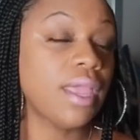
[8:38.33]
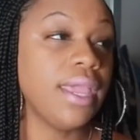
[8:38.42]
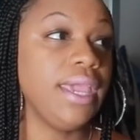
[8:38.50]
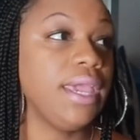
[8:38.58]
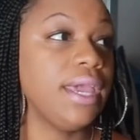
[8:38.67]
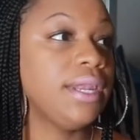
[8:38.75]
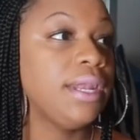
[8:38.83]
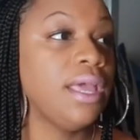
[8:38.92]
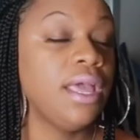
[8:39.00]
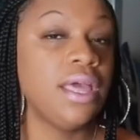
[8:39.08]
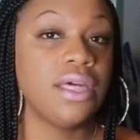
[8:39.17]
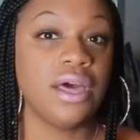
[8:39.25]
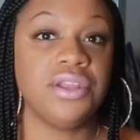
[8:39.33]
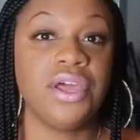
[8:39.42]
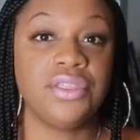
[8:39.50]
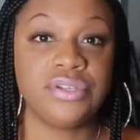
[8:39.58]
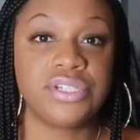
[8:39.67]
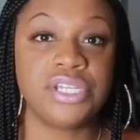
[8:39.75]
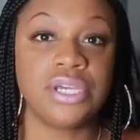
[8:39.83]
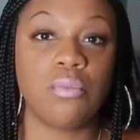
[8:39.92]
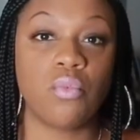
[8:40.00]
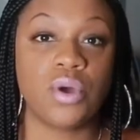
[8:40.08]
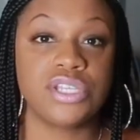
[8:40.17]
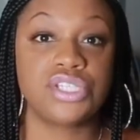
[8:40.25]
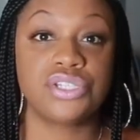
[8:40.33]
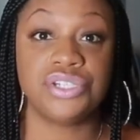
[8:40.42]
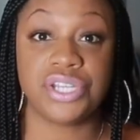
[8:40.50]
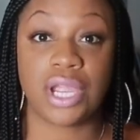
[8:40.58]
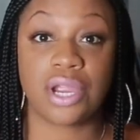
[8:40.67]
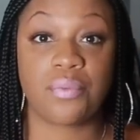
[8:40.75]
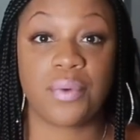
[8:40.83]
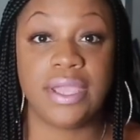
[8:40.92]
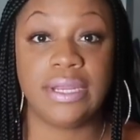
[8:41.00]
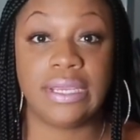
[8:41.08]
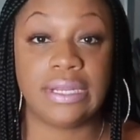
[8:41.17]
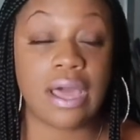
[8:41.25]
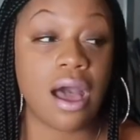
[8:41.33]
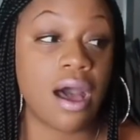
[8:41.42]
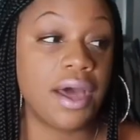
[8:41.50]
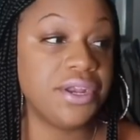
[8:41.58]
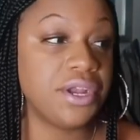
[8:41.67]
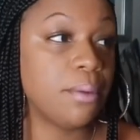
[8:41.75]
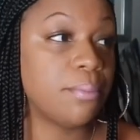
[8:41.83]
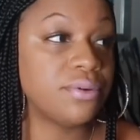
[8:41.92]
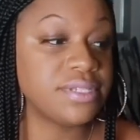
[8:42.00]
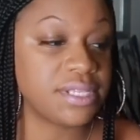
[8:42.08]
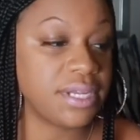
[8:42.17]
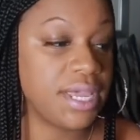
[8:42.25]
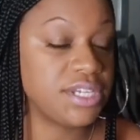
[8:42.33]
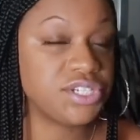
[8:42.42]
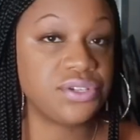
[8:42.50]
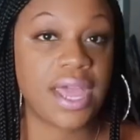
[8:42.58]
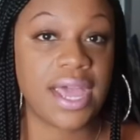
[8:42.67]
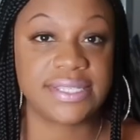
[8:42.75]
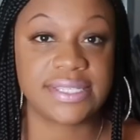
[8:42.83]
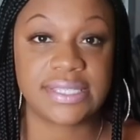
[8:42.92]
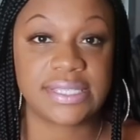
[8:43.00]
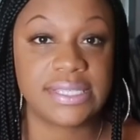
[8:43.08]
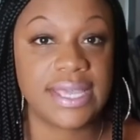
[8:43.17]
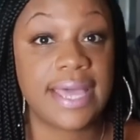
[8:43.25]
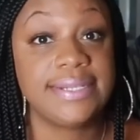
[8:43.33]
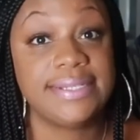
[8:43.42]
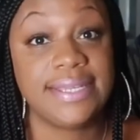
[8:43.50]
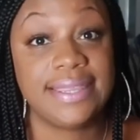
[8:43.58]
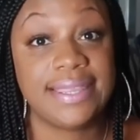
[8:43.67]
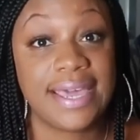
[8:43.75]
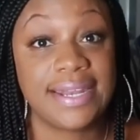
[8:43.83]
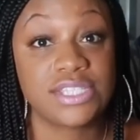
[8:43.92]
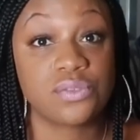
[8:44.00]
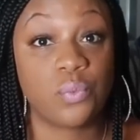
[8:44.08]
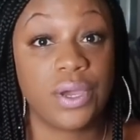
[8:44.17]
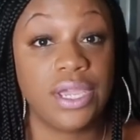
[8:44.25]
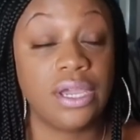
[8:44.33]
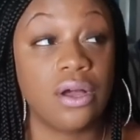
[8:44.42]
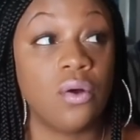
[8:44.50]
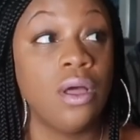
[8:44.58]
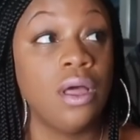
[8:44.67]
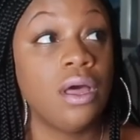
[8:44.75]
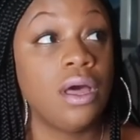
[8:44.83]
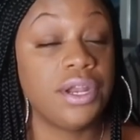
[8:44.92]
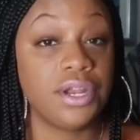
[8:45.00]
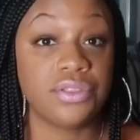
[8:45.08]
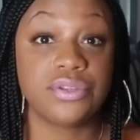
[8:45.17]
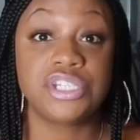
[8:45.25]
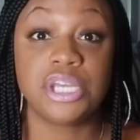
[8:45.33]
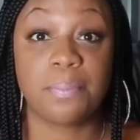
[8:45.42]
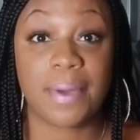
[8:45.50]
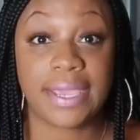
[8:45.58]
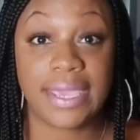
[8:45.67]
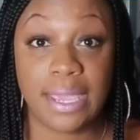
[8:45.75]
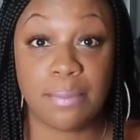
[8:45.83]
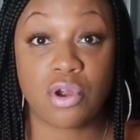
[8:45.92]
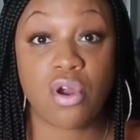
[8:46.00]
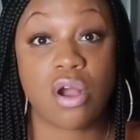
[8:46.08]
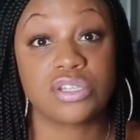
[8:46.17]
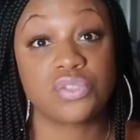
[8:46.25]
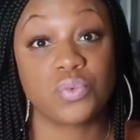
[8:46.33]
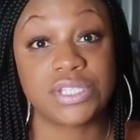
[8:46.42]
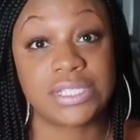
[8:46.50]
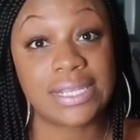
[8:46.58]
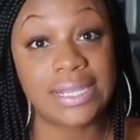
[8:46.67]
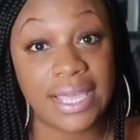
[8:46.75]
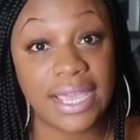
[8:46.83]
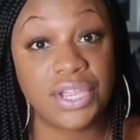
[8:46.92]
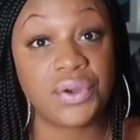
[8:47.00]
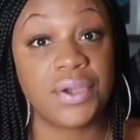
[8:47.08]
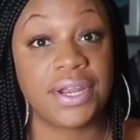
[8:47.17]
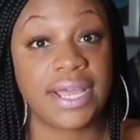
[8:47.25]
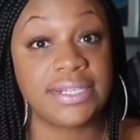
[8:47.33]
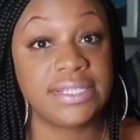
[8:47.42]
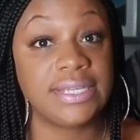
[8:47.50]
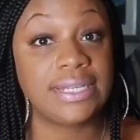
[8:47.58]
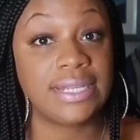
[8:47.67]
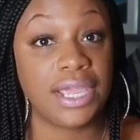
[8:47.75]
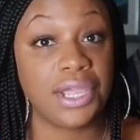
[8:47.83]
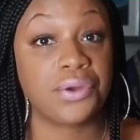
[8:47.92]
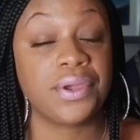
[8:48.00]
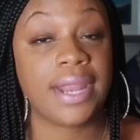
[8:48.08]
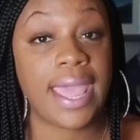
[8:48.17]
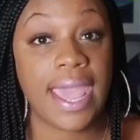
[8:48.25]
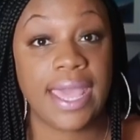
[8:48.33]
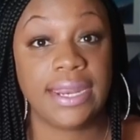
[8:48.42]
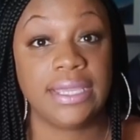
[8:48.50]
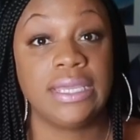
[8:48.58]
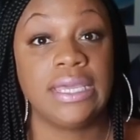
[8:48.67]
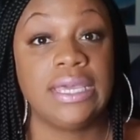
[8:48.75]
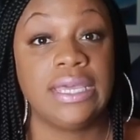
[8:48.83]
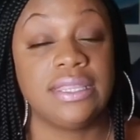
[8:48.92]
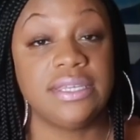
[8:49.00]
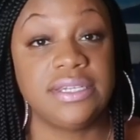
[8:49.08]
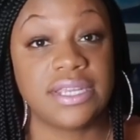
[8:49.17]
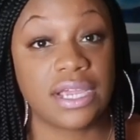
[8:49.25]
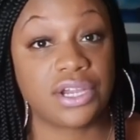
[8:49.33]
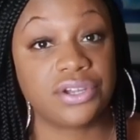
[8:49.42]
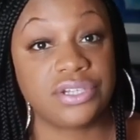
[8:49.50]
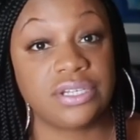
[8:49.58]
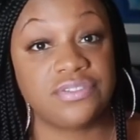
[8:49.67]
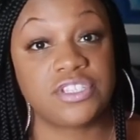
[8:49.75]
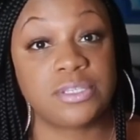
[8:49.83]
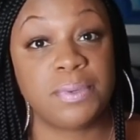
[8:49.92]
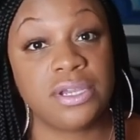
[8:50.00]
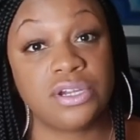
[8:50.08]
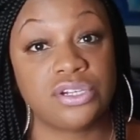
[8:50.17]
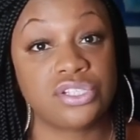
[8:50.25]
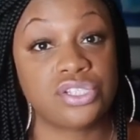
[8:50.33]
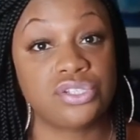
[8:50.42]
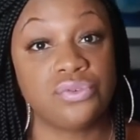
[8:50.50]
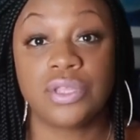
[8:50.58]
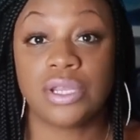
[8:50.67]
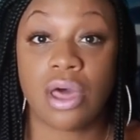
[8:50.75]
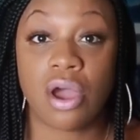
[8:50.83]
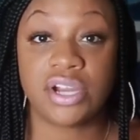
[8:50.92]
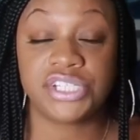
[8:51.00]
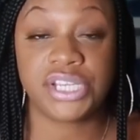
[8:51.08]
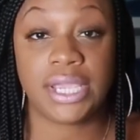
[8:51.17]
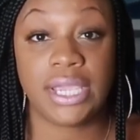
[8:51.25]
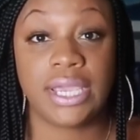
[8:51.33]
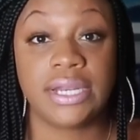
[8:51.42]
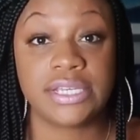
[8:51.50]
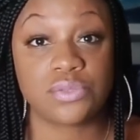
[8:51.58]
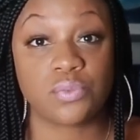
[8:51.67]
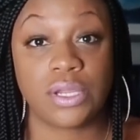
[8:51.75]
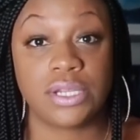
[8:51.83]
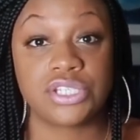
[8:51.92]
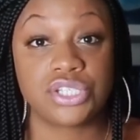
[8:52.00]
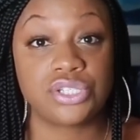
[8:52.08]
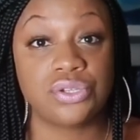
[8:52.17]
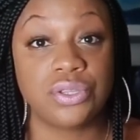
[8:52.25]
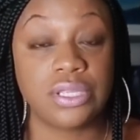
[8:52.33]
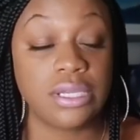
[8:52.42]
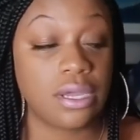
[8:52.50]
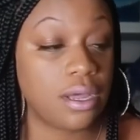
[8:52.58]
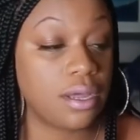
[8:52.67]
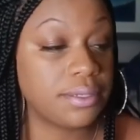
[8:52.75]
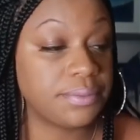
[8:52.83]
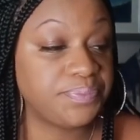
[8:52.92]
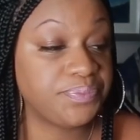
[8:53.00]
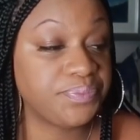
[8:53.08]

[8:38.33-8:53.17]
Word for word: And another tip was to decorate in odd numbers. And as you guys can see, I did that as well. Another tip I came across was to layer. And I did layer it, adding the decorative spears to the large hand as well as to the, uh,